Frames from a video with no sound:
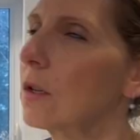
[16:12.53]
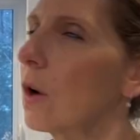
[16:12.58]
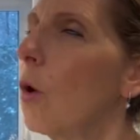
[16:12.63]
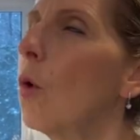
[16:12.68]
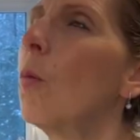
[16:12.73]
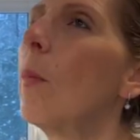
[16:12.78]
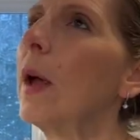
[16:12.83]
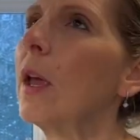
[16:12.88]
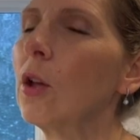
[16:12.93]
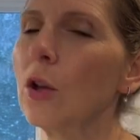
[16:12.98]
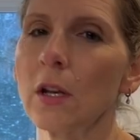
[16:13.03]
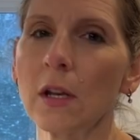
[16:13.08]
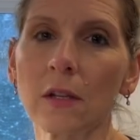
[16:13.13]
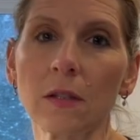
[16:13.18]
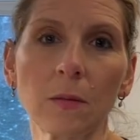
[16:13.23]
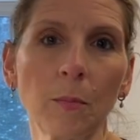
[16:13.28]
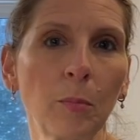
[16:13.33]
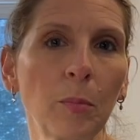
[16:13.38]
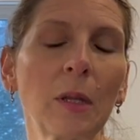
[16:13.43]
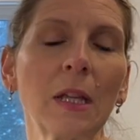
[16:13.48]
Oh my goodness,
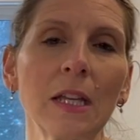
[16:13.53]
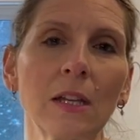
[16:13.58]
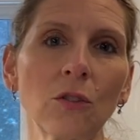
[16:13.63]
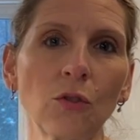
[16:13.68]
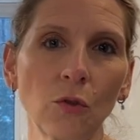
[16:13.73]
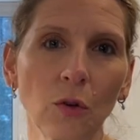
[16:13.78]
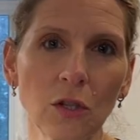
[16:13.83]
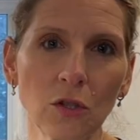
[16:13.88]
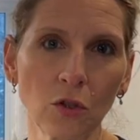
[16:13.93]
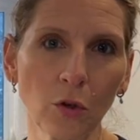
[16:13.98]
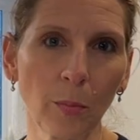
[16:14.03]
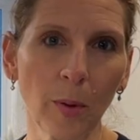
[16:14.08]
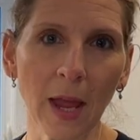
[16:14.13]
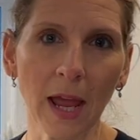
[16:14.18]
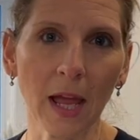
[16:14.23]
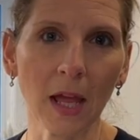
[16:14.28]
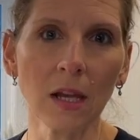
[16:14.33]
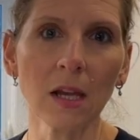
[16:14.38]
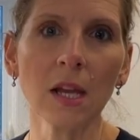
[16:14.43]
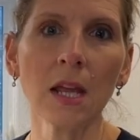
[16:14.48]
please grease your
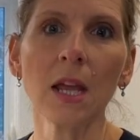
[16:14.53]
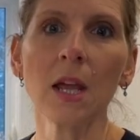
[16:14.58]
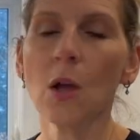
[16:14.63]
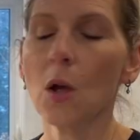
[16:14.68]
pan.